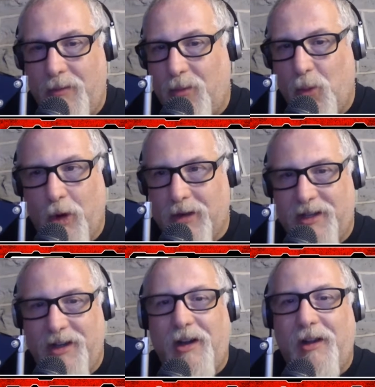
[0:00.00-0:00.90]
warts and
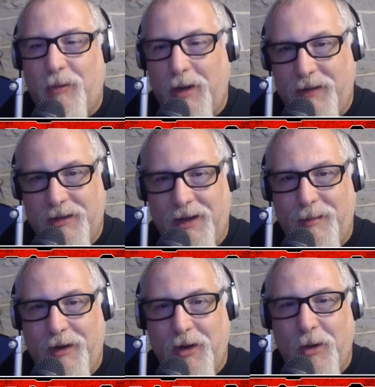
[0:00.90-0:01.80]
all of whatever's going to be
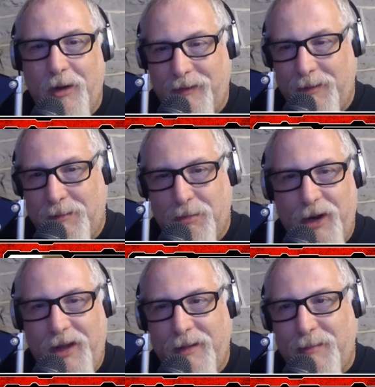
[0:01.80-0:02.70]
recorded from the pre and the
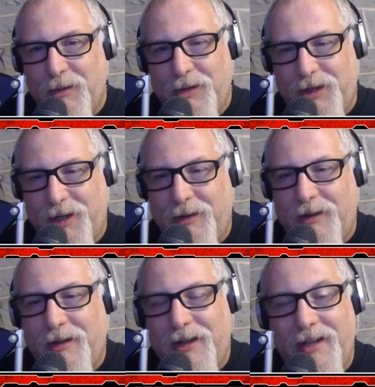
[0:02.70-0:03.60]
post show and all
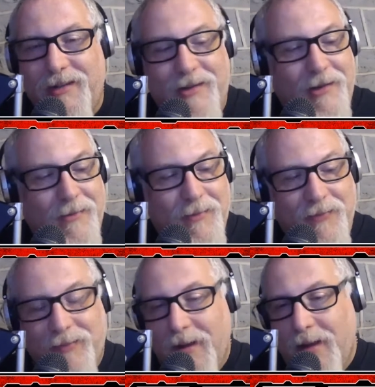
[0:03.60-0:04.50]
that. So. Yeah.
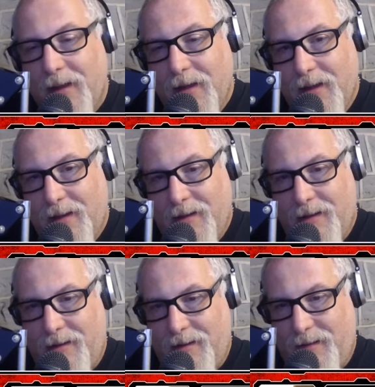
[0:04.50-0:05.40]
Oh yeah, the inner
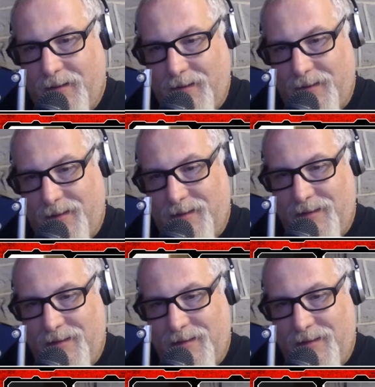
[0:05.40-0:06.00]
workings.